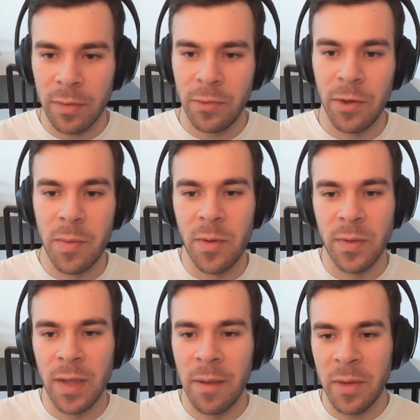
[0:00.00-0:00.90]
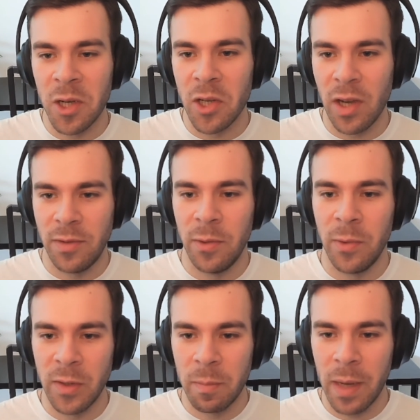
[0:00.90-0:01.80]
it moves that much, after it
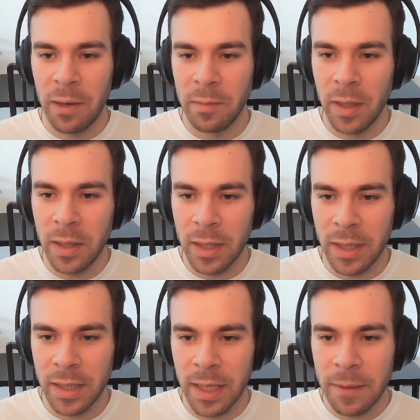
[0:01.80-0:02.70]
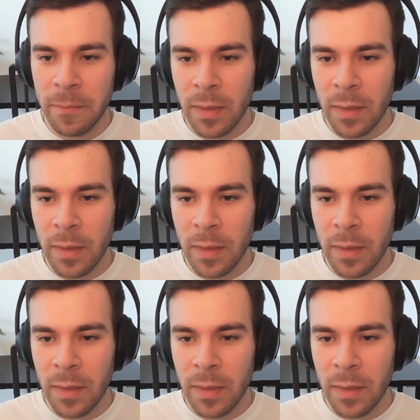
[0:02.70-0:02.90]
was parabolic like that.